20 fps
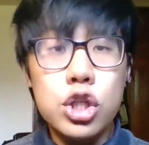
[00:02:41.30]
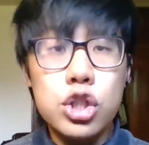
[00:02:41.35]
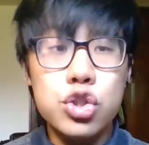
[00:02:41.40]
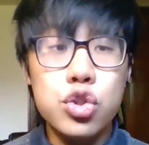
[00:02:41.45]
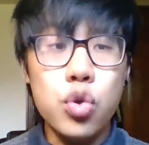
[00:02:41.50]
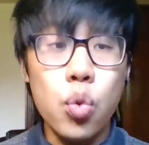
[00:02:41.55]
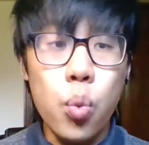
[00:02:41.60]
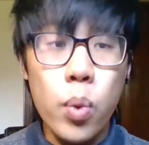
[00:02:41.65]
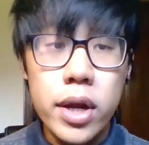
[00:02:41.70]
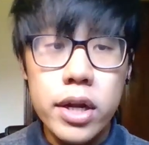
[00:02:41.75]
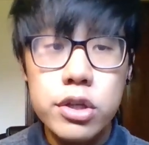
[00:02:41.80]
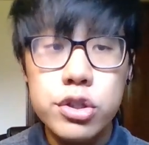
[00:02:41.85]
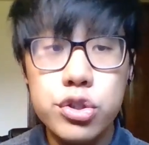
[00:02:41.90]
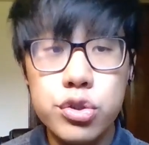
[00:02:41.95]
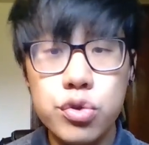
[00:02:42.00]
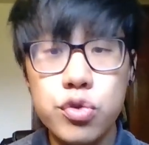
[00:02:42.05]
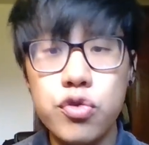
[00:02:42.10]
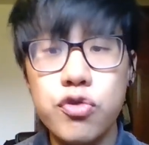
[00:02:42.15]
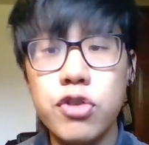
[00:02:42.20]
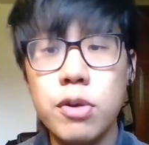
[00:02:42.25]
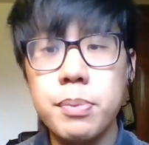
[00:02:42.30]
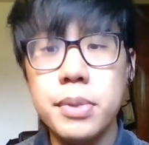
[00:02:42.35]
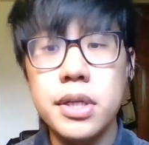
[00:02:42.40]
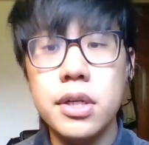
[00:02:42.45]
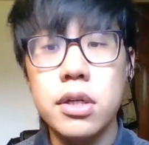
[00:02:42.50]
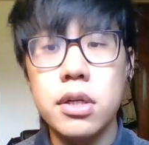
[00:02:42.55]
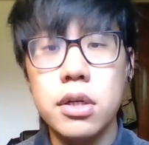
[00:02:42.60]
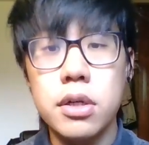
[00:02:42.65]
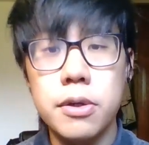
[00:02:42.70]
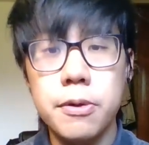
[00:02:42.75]
So where to from
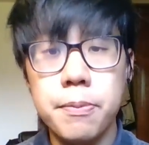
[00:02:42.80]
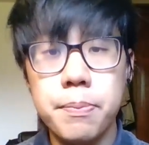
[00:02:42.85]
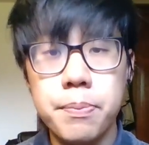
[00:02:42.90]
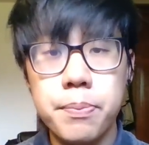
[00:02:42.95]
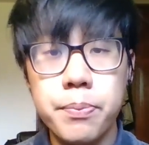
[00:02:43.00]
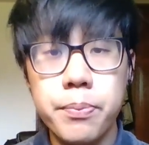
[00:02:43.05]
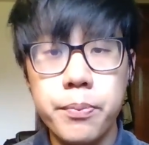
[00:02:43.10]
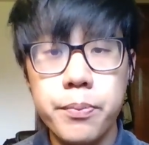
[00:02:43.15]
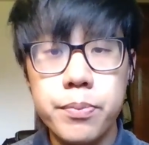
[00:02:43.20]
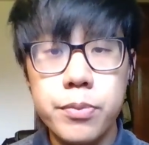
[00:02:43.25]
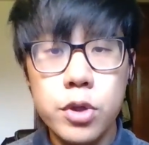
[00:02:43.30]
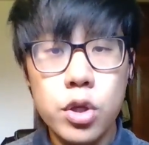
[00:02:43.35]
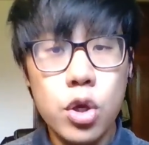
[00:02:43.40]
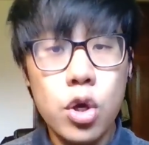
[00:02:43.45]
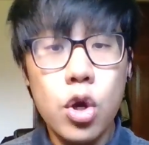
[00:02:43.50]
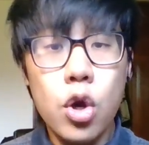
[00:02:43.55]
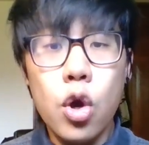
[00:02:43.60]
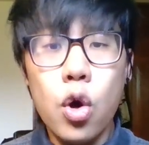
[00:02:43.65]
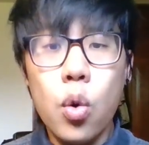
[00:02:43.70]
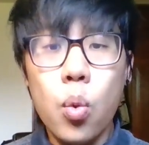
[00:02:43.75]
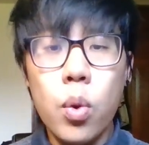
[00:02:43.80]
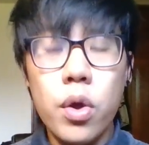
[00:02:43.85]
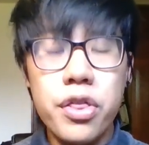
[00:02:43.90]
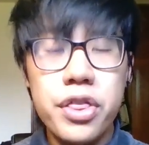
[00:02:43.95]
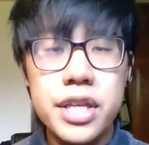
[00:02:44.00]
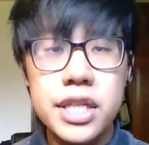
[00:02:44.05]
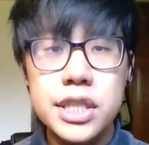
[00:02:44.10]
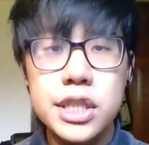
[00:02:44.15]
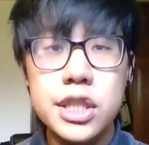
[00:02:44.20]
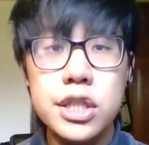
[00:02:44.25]
here? Well,
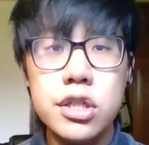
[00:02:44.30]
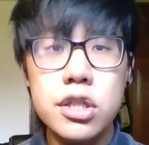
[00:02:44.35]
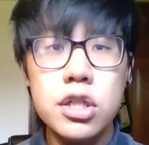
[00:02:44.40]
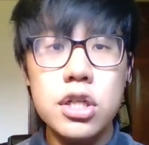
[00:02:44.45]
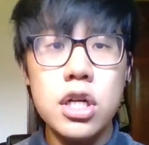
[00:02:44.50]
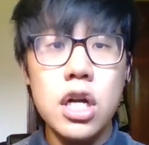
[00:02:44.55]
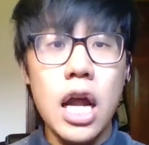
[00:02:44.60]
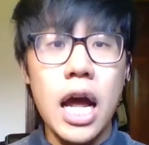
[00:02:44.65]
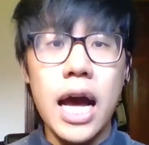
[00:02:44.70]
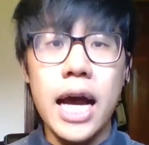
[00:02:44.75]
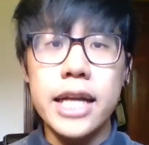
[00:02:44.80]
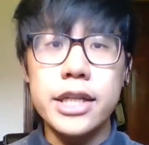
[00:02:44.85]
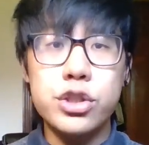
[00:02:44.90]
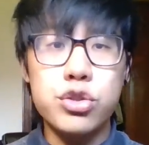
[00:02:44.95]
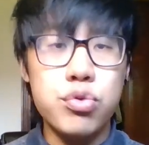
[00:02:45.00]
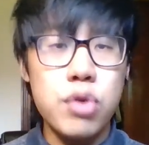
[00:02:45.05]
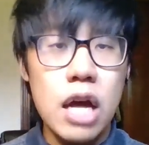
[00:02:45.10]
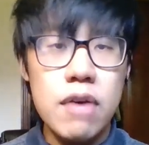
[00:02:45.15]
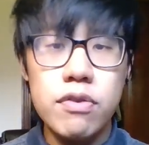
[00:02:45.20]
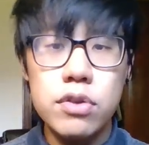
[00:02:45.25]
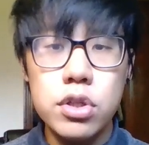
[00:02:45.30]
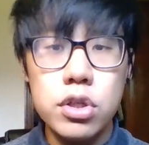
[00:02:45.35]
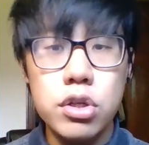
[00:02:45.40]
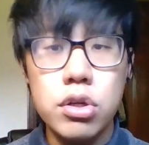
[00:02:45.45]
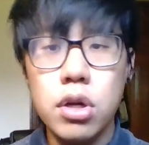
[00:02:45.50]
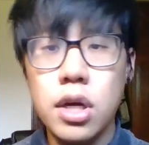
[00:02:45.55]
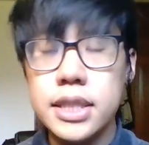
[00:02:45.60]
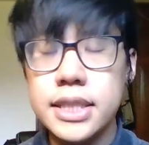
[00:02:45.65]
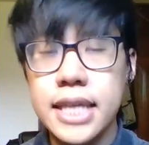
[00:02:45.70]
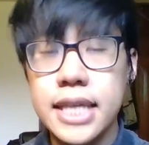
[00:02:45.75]
this year, I travel
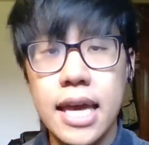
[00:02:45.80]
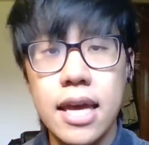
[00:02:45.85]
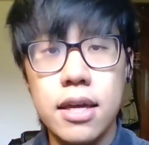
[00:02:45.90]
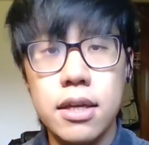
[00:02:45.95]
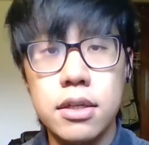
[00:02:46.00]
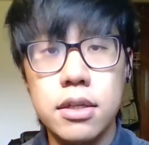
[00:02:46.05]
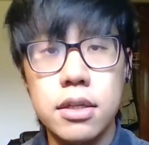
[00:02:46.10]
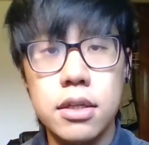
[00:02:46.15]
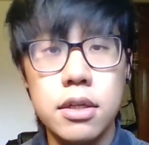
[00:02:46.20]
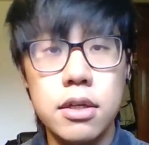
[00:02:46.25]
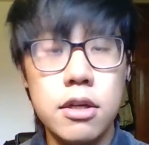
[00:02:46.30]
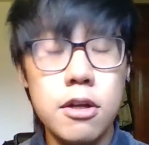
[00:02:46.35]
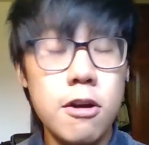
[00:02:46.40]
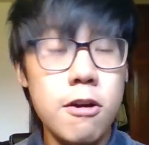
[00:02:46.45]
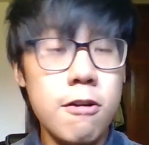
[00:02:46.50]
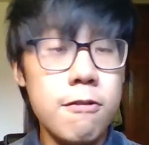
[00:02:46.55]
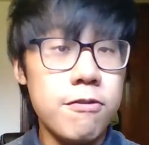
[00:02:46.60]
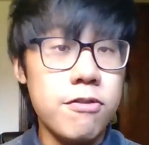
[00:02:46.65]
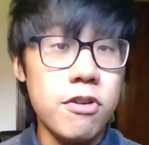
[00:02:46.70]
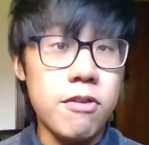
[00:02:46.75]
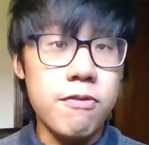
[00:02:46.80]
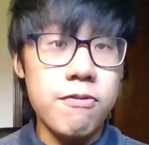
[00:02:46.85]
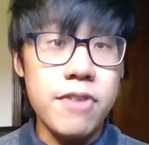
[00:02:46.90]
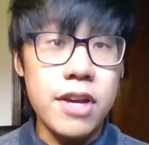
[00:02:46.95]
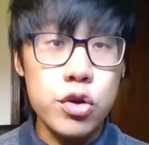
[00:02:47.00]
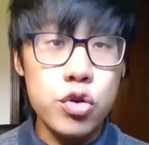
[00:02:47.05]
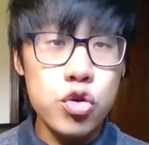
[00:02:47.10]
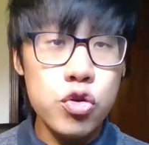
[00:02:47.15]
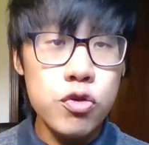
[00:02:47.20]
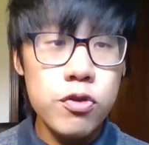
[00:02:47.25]
across Canada, from
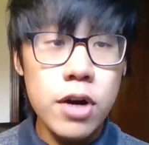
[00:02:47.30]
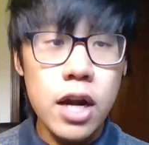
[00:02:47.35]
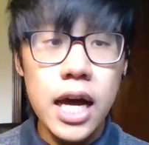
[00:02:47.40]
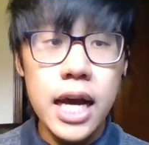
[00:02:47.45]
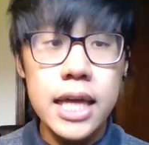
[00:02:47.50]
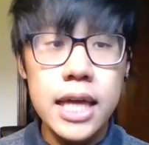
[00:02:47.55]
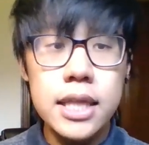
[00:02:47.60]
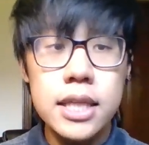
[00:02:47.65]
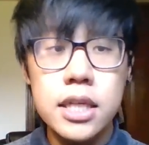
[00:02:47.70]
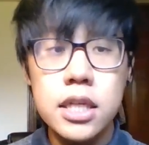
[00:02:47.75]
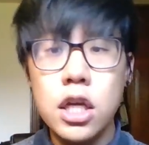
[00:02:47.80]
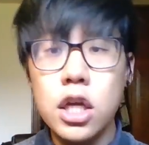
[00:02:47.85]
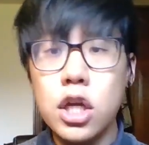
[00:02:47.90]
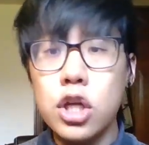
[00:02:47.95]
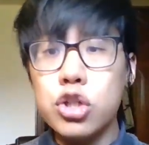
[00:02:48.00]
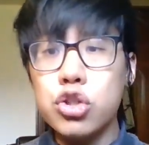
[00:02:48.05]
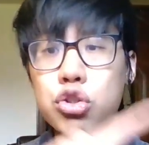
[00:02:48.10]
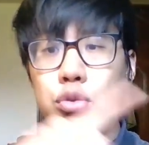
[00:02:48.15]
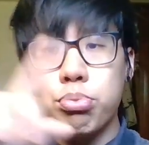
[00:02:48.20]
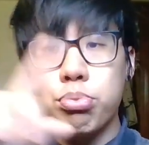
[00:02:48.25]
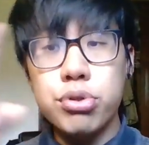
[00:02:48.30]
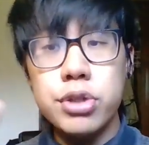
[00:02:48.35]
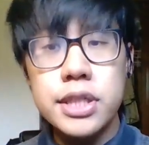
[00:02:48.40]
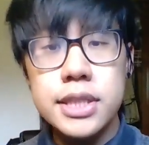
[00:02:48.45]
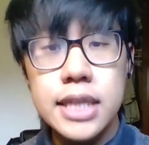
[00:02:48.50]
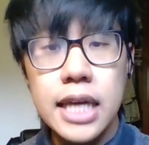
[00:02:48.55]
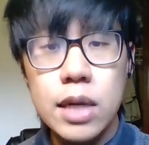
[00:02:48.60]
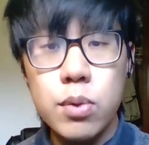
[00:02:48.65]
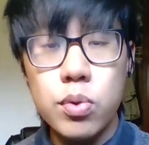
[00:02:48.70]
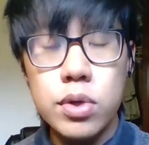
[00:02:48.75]
Vancouver Island to
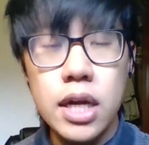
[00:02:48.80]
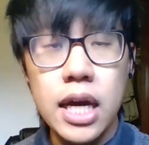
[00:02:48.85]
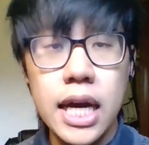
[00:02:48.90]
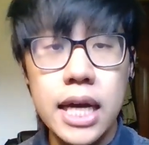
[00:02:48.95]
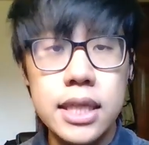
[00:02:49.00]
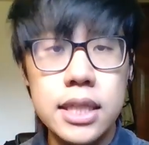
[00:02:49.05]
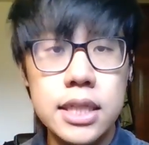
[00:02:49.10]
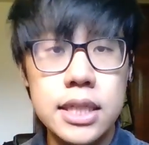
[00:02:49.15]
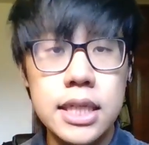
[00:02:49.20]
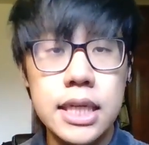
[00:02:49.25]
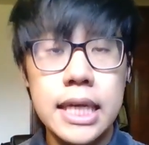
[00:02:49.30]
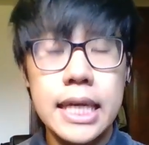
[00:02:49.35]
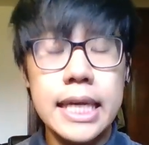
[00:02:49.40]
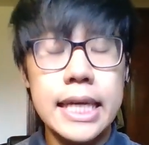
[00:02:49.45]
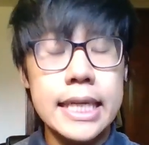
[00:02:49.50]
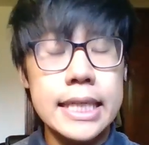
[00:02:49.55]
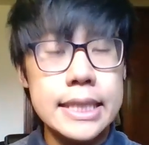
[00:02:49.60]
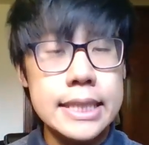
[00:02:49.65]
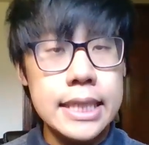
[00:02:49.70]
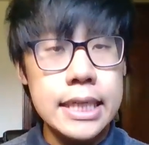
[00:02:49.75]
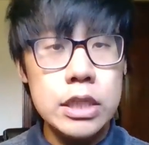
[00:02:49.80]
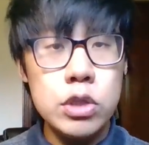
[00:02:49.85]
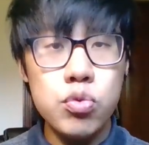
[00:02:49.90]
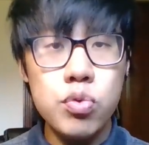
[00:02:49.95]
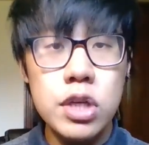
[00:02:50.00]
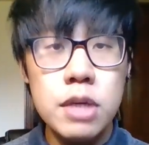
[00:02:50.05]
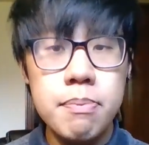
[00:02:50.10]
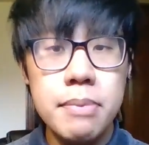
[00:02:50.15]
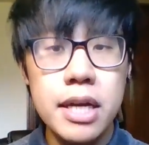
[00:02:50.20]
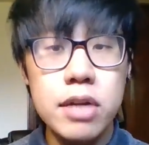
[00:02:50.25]
Prince Edward Island,
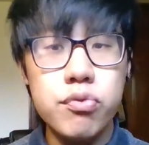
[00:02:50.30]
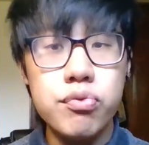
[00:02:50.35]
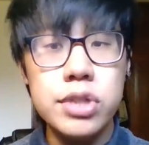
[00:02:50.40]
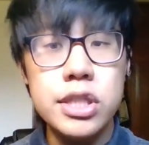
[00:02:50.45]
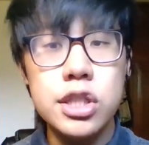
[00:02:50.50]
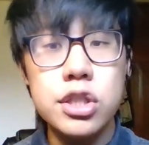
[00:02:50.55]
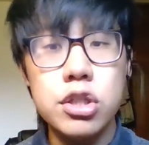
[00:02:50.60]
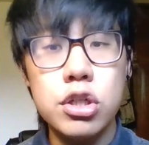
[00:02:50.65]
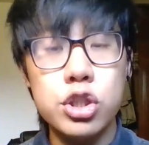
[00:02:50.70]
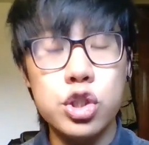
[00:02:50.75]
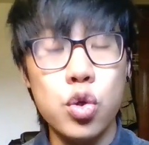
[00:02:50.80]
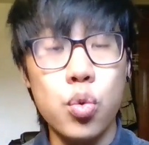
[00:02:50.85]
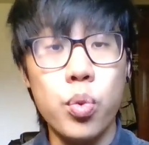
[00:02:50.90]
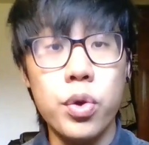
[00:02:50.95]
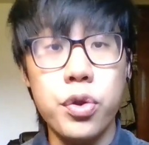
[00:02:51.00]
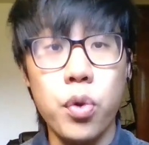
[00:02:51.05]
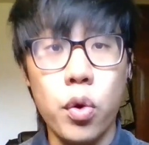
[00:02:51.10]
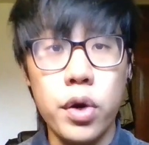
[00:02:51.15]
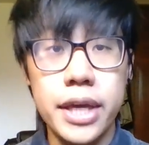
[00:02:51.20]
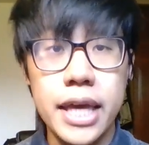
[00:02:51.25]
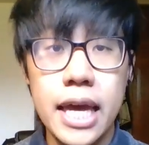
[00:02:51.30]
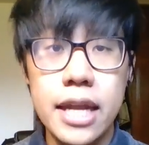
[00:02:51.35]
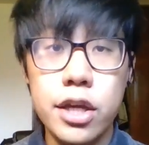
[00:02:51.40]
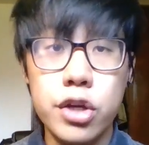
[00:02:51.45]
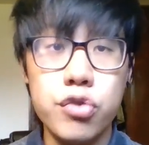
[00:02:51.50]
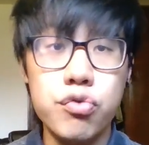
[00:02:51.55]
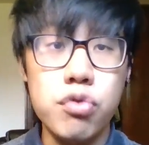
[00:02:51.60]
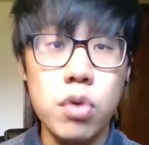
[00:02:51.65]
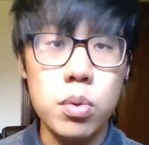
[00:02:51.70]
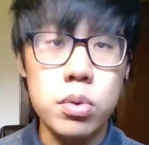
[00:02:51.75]
continuing my research with
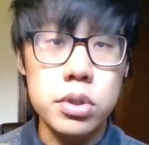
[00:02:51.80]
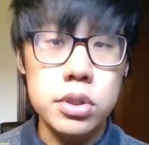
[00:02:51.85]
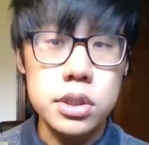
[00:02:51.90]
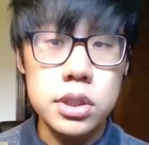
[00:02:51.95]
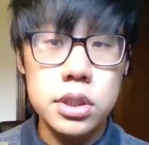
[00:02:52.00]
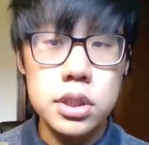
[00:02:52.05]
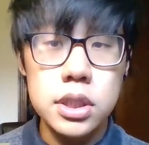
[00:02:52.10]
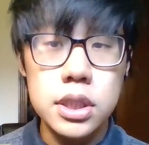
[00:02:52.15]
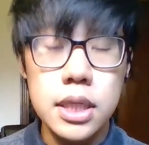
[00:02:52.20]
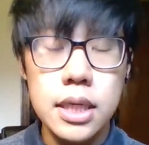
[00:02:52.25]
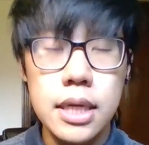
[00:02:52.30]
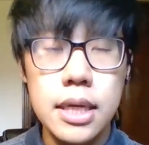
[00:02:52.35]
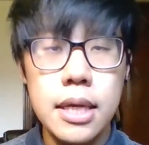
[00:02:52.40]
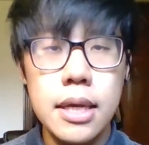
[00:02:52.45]
organic growers.